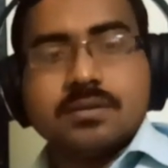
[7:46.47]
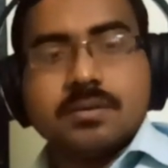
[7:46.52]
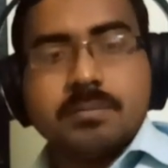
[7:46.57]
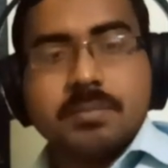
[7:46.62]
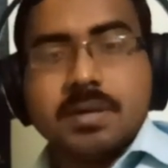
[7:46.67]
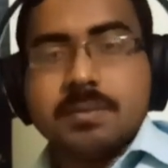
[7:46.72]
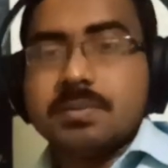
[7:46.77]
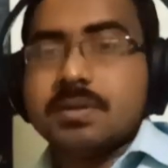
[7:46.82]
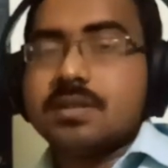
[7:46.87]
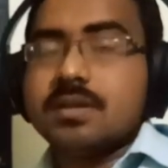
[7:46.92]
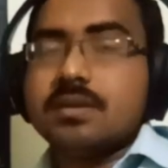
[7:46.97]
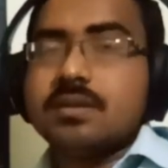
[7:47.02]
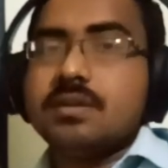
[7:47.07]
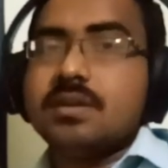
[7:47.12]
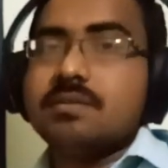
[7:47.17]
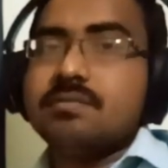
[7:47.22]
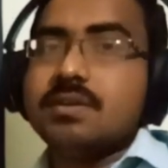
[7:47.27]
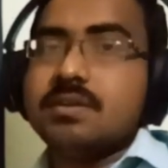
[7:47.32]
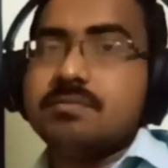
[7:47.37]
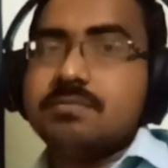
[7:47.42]
maybe the
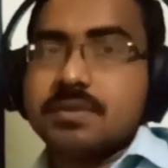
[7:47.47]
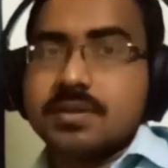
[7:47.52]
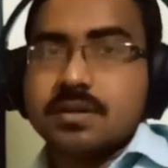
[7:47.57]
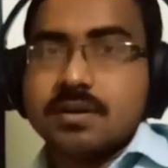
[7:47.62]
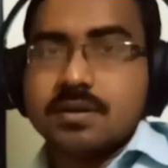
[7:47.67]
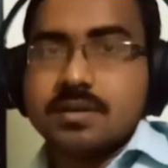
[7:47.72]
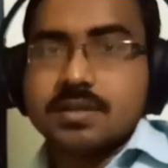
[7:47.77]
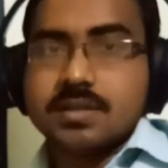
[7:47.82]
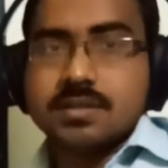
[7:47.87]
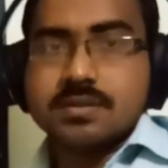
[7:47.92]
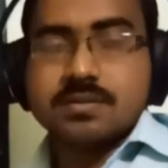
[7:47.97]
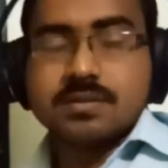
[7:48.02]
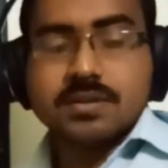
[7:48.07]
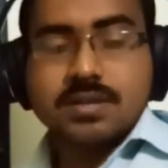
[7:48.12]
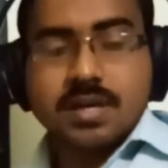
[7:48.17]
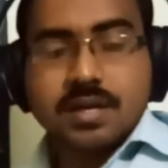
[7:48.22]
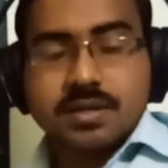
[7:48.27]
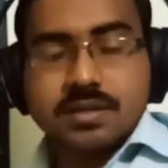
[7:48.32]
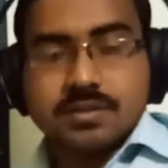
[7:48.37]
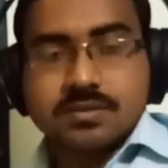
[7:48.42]
given figure is
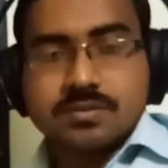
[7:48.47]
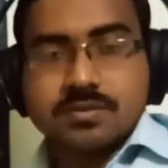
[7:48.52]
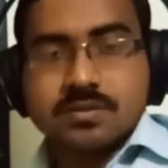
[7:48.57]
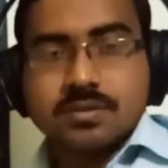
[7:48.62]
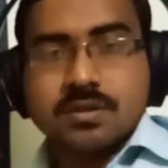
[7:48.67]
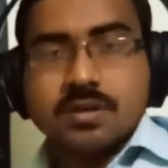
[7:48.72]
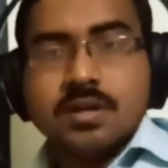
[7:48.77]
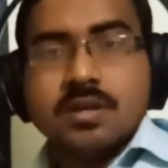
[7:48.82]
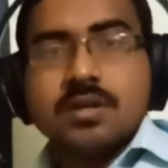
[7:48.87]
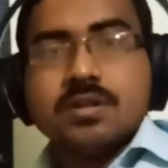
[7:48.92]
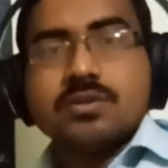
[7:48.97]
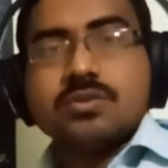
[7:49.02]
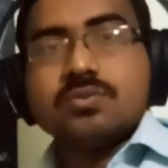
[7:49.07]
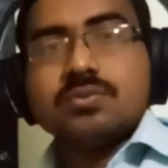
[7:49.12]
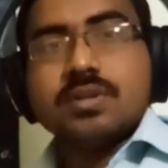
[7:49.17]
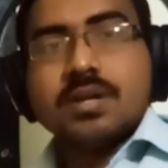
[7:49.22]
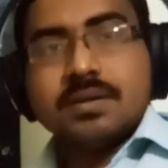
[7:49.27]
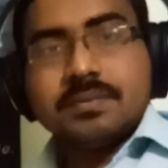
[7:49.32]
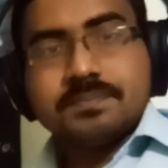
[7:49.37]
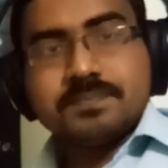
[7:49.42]
nearest to
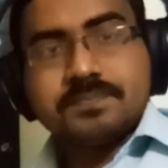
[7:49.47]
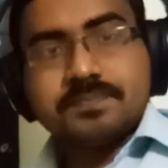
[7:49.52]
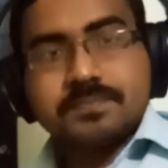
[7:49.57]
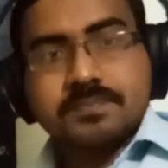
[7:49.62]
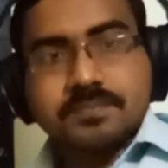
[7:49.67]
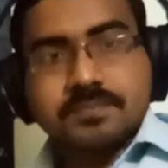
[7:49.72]
the